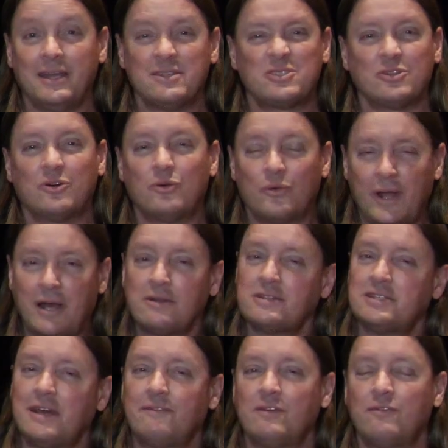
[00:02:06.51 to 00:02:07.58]
And so around
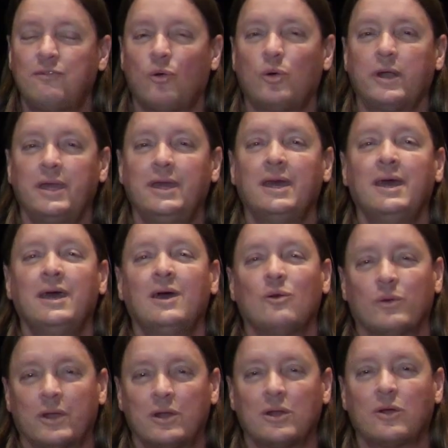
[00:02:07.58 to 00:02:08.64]
7:40,
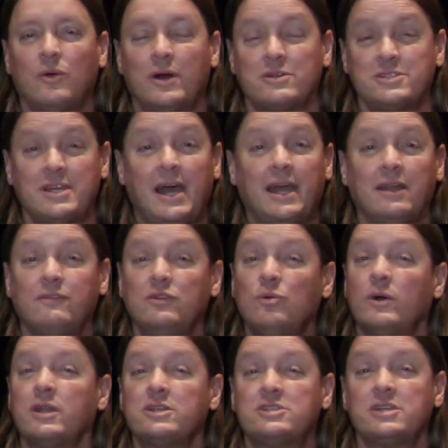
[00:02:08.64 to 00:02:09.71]
we're going to go outside. If you
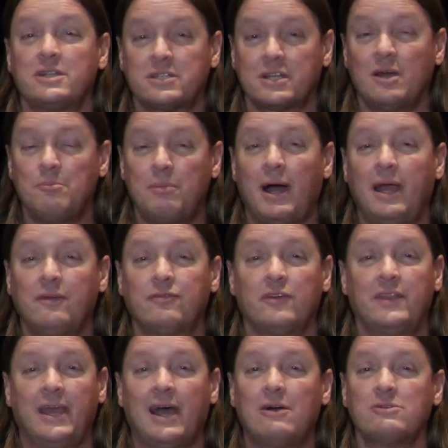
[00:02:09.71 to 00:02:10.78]
want to just come by for
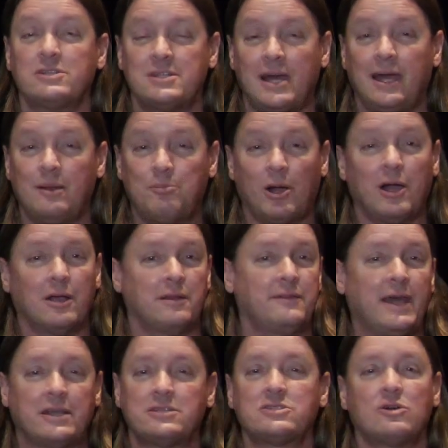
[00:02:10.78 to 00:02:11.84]
the outside part,
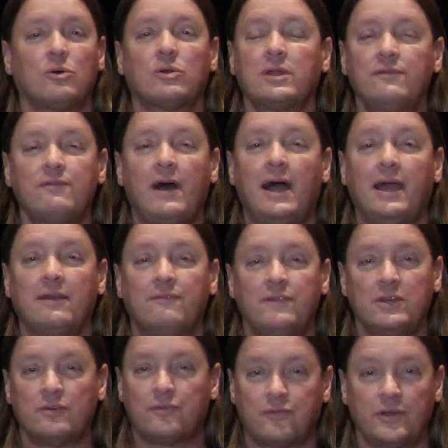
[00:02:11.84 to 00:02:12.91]
that's totally fine.
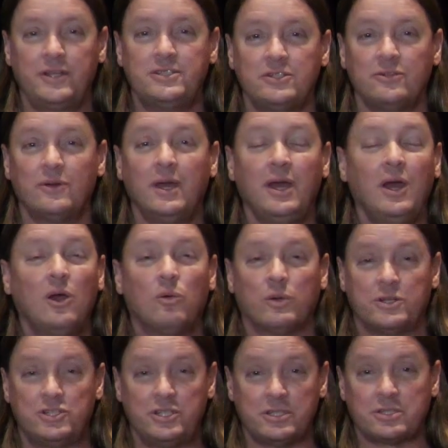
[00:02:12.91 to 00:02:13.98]
Feel free to.
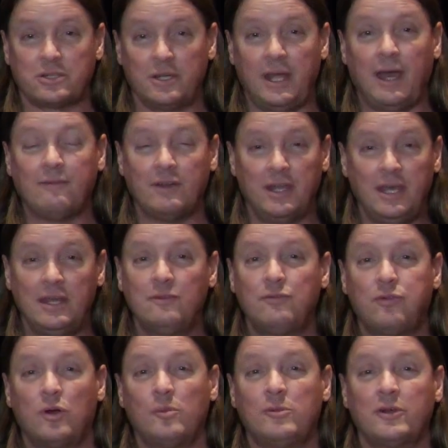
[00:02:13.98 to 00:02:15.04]
We're just going to have an
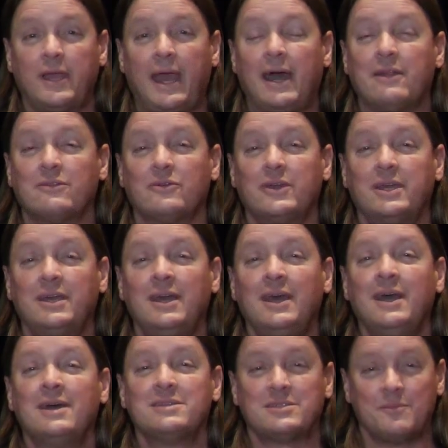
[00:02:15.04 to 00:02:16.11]
informal gathering,
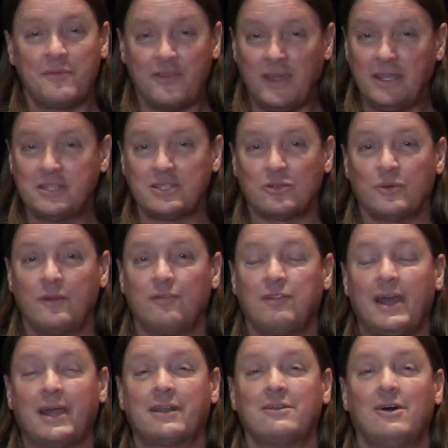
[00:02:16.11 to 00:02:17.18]
some things to
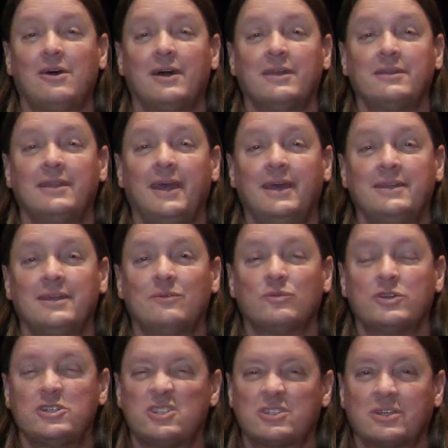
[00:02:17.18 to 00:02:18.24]
reflect on, and then
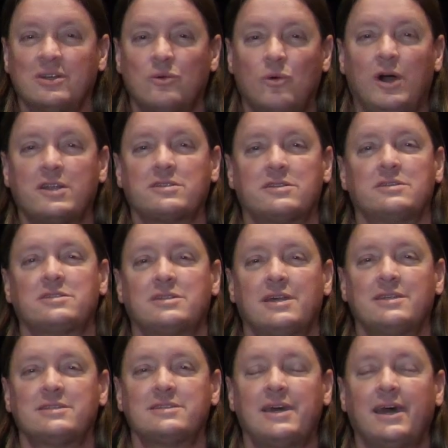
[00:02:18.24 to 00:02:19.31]
we're just going to watch the
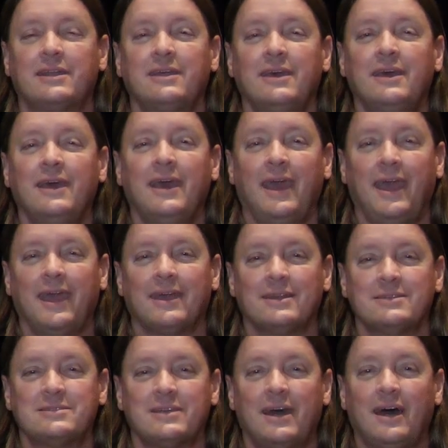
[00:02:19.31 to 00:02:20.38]
sunset
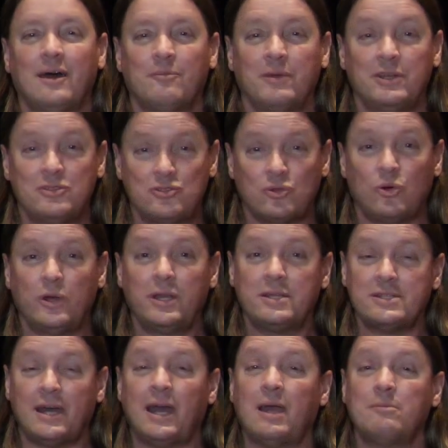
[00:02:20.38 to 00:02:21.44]
and enjoy a
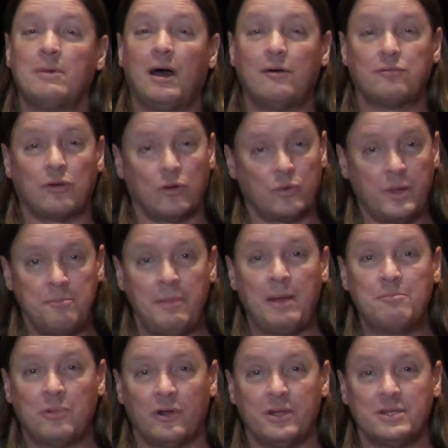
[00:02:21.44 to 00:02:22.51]
time of
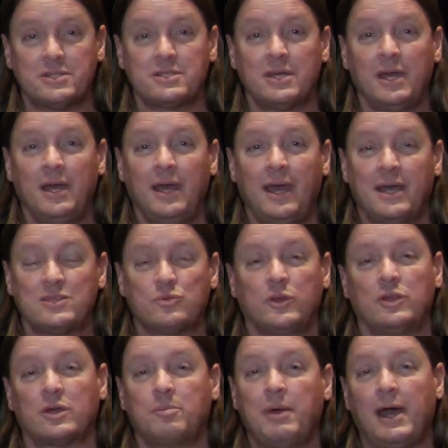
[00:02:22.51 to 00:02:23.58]
remembrance as we
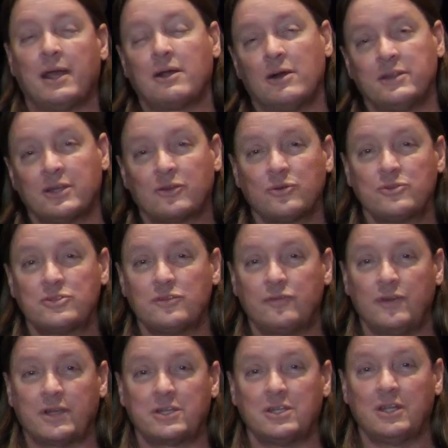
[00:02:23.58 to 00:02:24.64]
look back on the
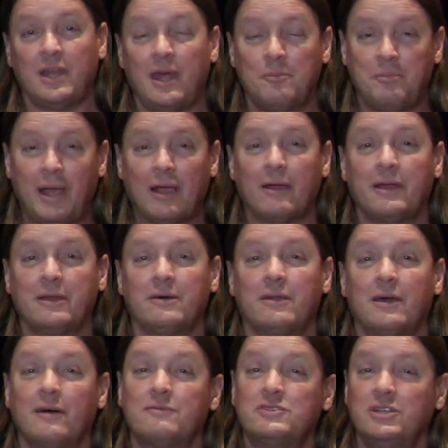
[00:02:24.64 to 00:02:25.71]
crucifixion and burial
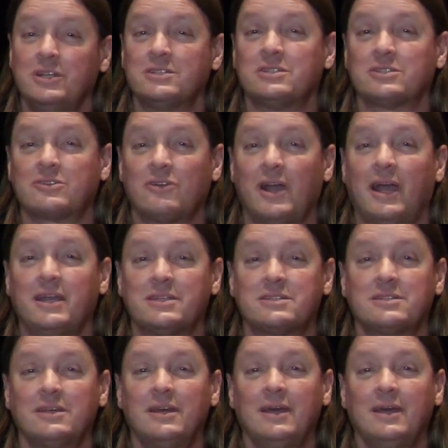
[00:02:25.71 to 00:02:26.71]
of Jesus Christ.